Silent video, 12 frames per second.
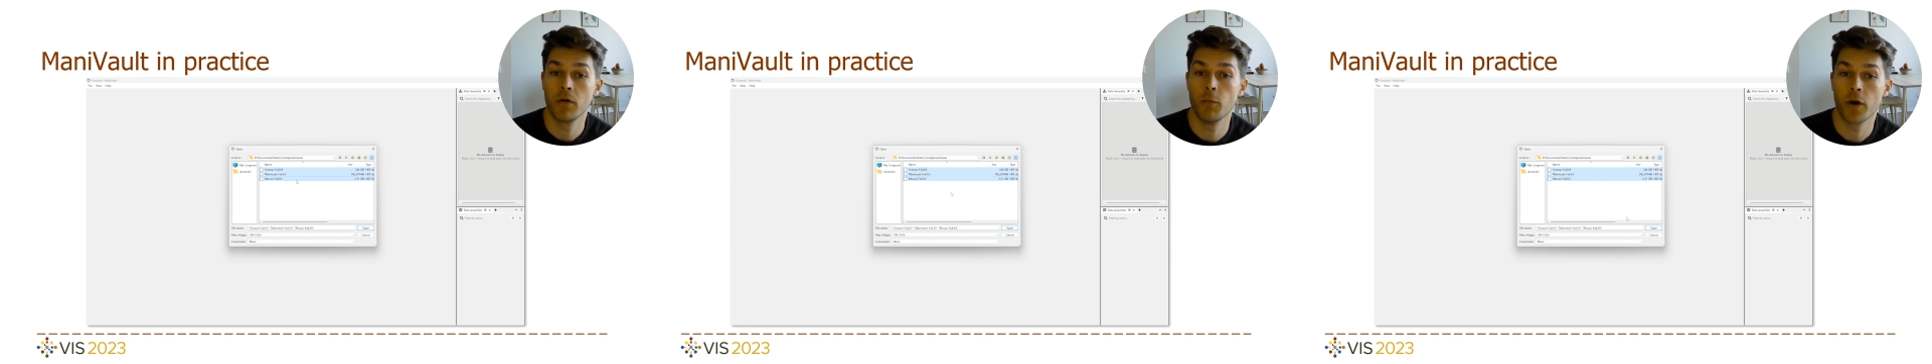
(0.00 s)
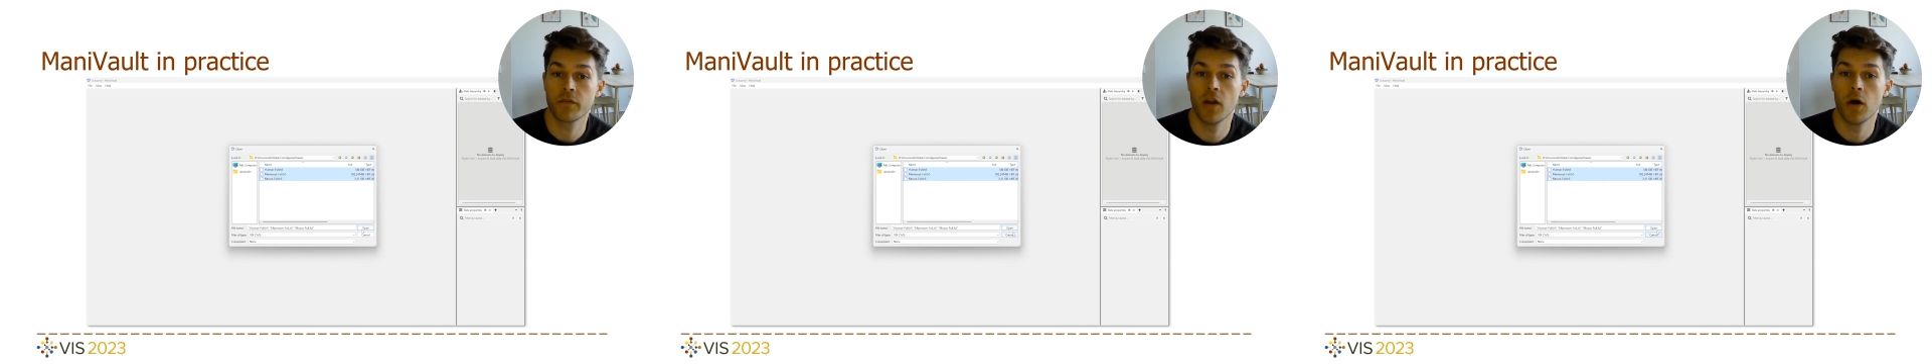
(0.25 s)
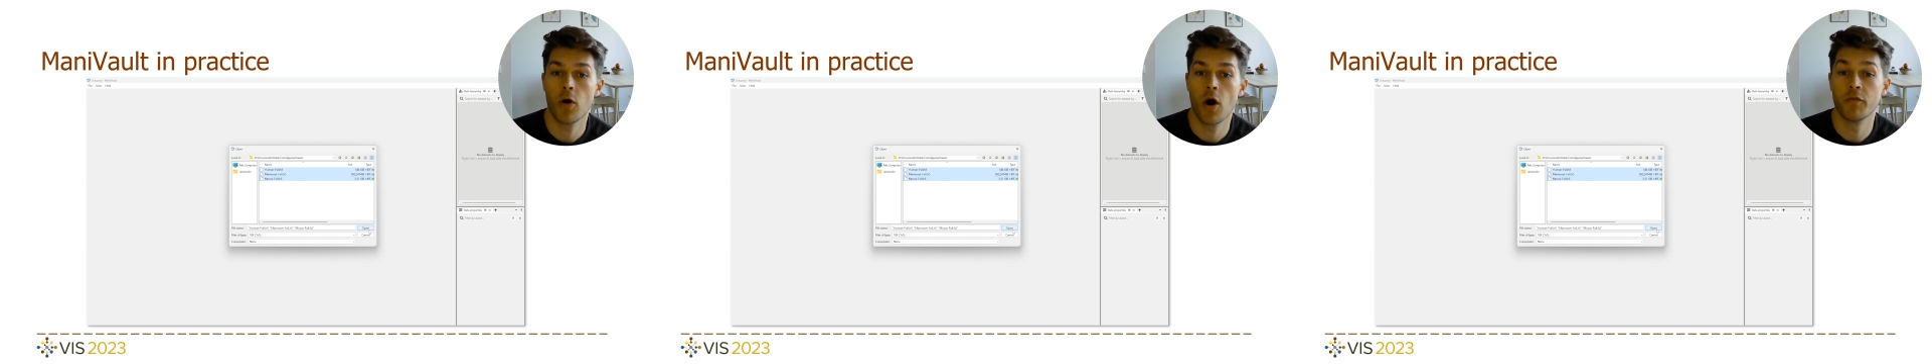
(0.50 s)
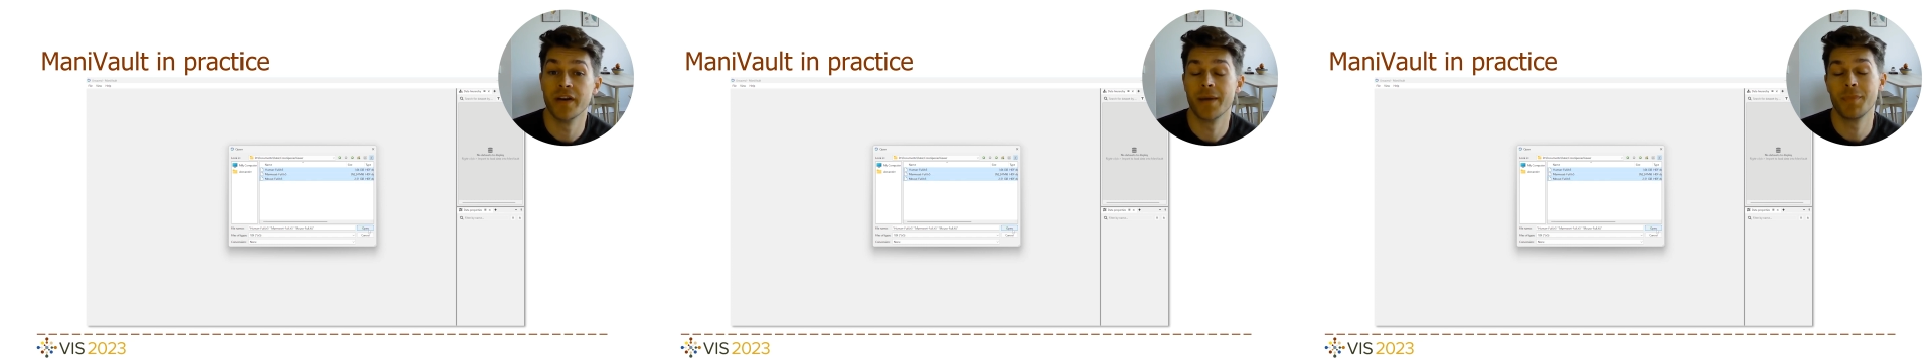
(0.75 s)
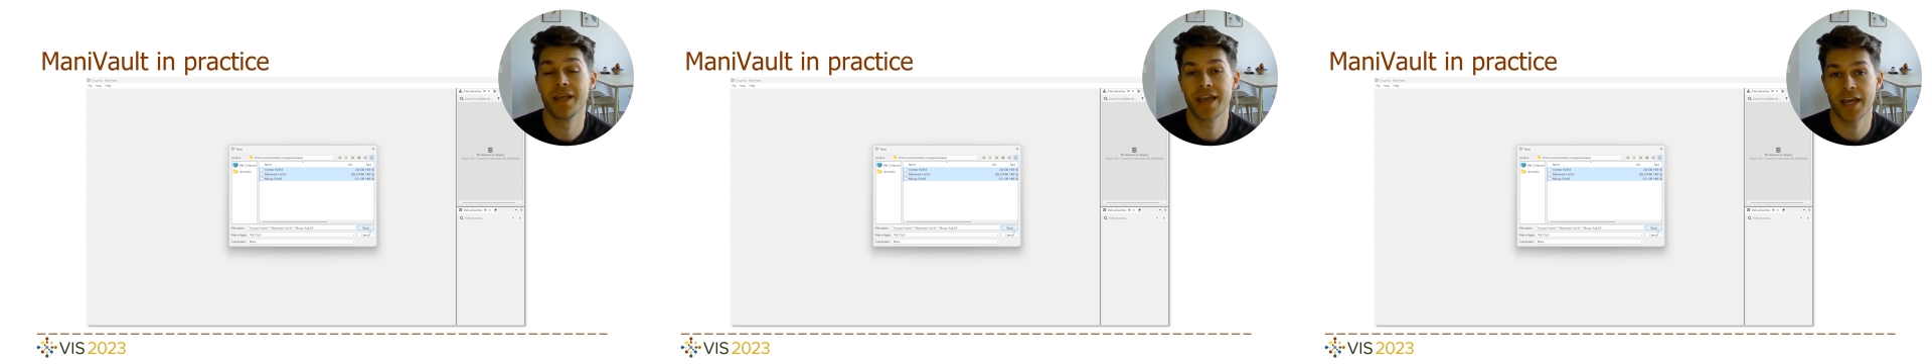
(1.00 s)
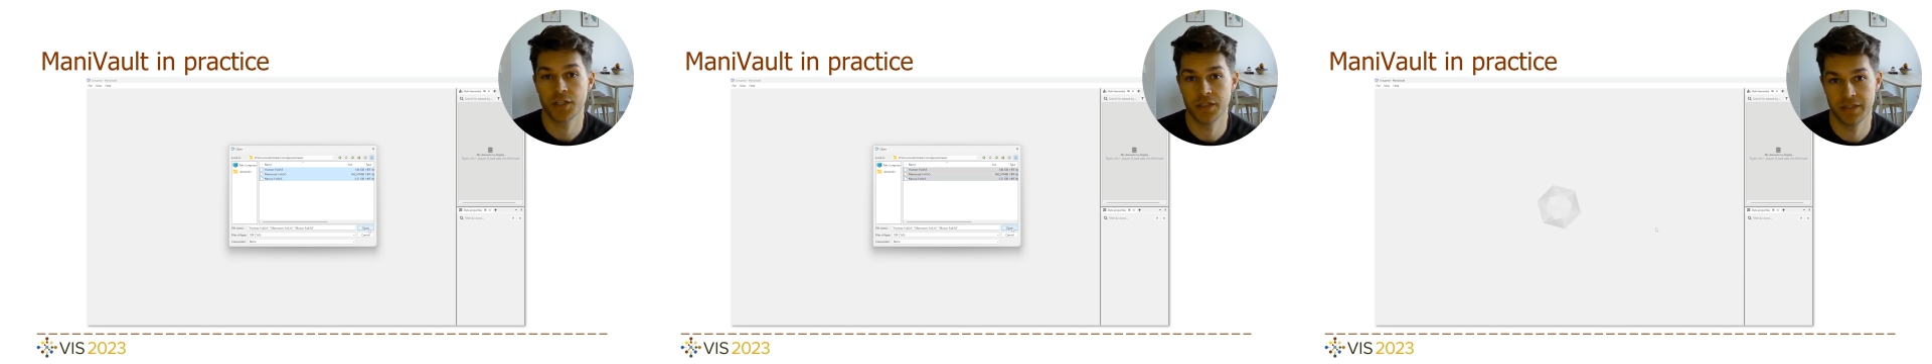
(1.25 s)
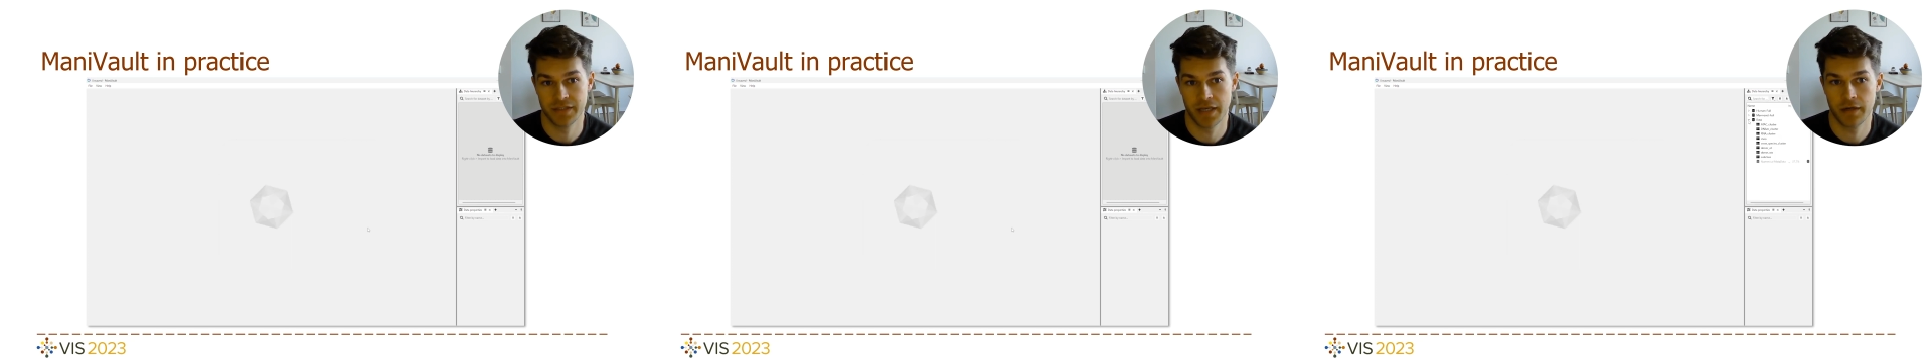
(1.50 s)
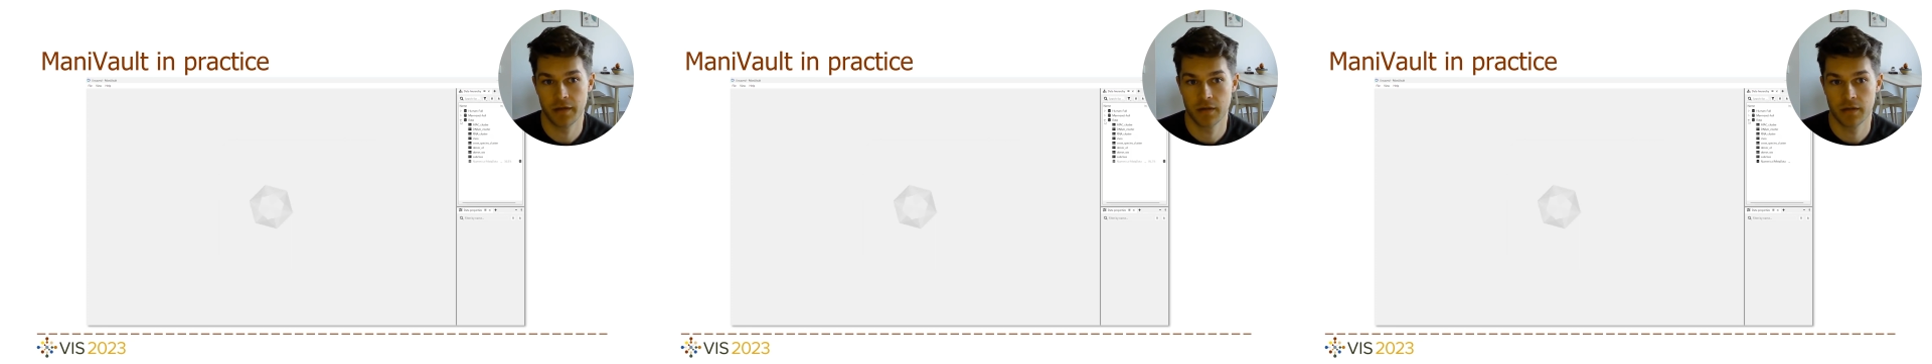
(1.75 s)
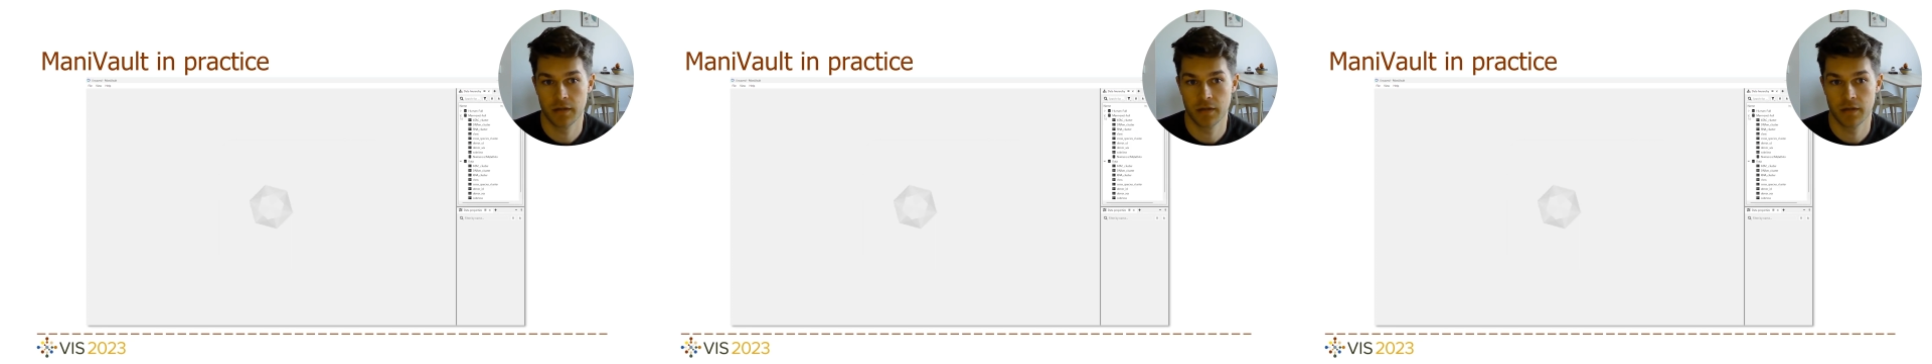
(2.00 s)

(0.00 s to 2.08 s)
workflow of an application designer.